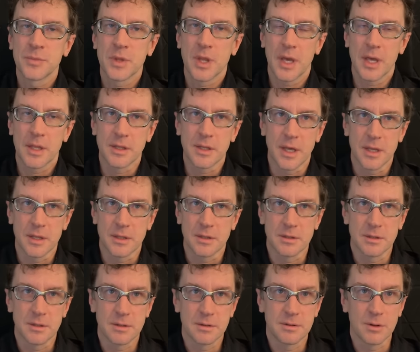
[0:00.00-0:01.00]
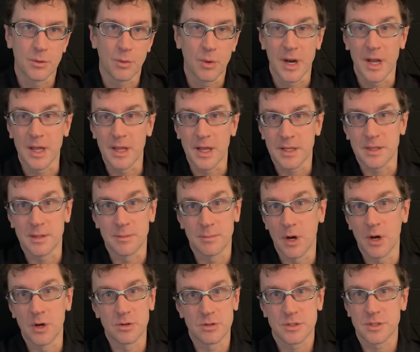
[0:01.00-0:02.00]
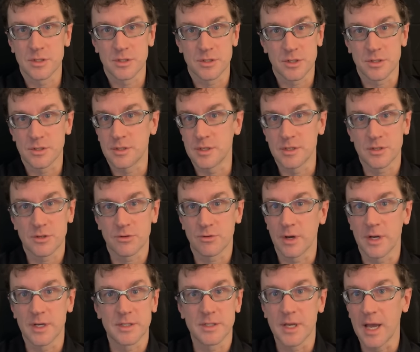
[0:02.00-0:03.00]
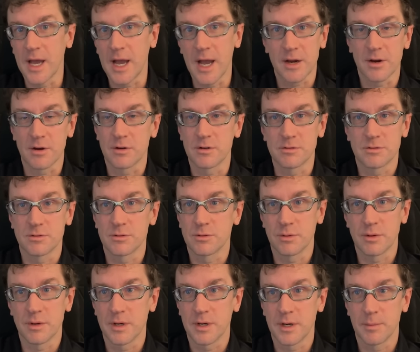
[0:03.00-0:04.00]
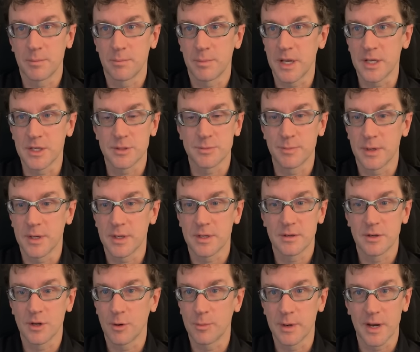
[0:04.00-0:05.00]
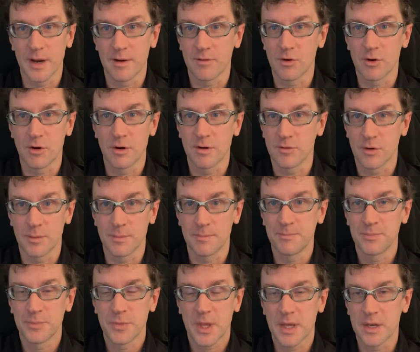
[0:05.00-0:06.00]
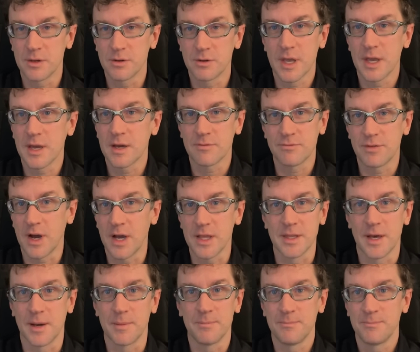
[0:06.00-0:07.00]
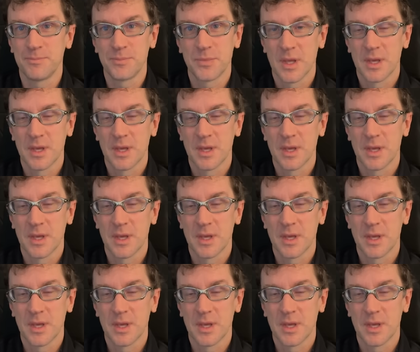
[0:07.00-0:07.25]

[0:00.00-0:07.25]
And then the one I like the most is just these crazy hackers who are in a basement, nobody ever heard of them, and you can't find them.